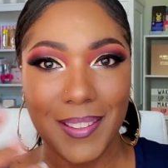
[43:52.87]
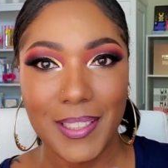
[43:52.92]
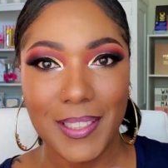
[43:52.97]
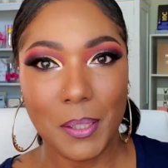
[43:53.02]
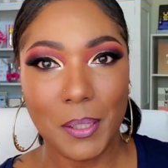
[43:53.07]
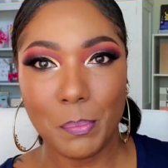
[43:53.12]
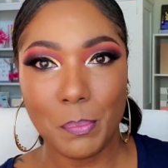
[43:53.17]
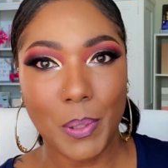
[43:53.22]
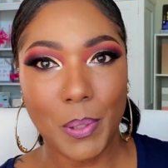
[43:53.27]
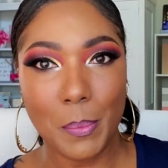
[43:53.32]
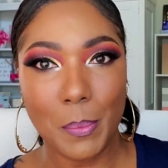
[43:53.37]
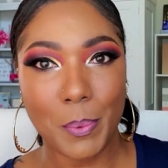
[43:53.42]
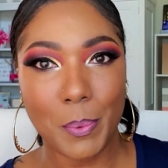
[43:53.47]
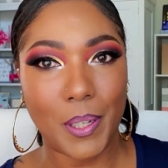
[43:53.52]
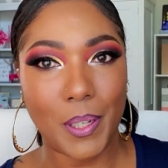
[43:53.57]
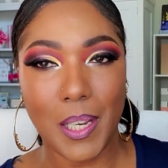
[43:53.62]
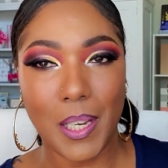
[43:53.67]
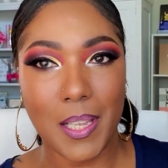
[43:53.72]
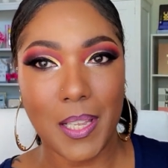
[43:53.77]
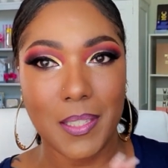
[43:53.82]
Lip
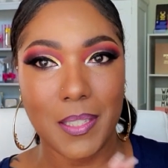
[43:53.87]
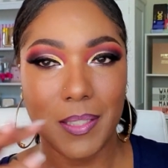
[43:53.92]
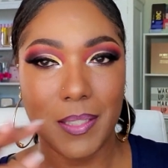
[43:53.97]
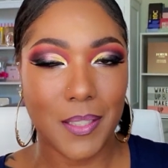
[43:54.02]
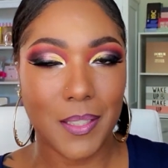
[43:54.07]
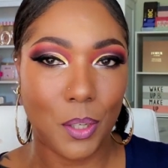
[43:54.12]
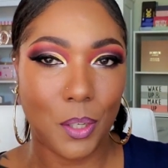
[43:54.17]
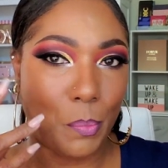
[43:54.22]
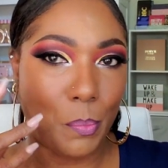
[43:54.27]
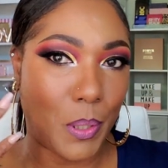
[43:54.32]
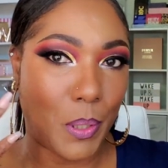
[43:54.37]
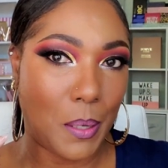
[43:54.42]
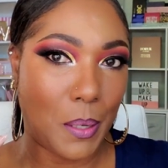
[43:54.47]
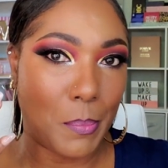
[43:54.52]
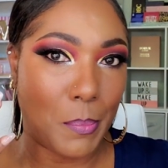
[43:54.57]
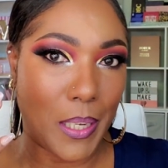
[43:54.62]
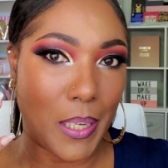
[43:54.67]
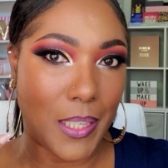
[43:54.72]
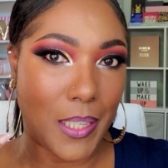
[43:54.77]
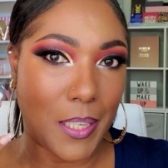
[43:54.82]
Plumper Glosses don't
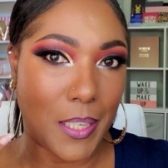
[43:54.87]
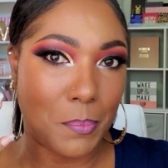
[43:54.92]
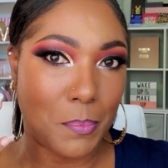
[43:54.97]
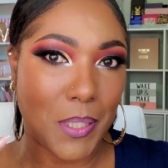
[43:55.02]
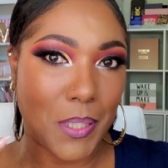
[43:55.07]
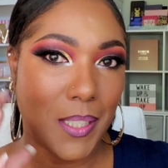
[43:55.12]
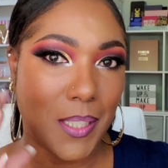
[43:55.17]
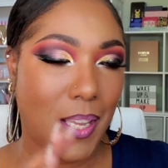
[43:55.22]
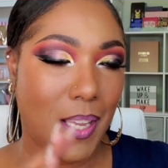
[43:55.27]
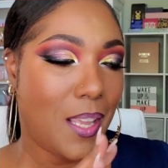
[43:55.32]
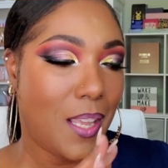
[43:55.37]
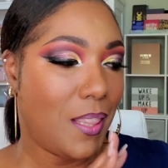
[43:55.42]
plump my lips.